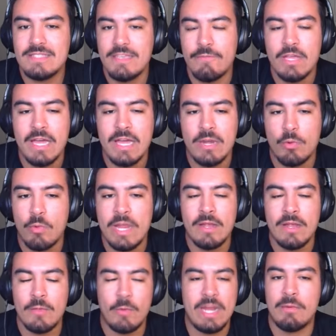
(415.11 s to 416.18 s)
If you got a
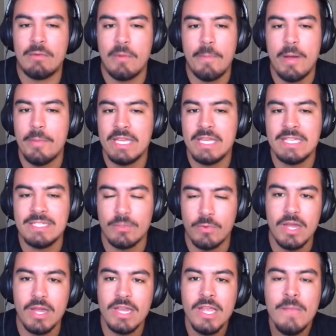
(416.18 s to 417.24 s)
random Republican to
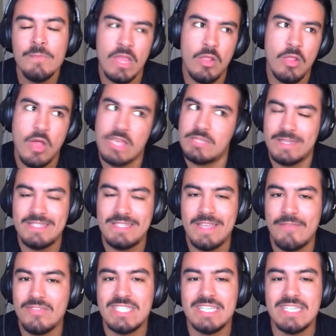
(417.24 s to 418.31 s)
run and lost by
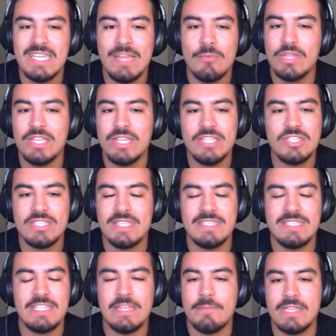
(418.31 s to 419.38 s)
17, it really just
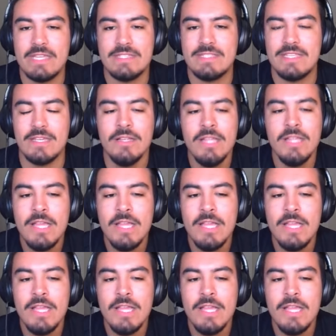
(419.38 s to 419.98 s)
isn't the biggest deal.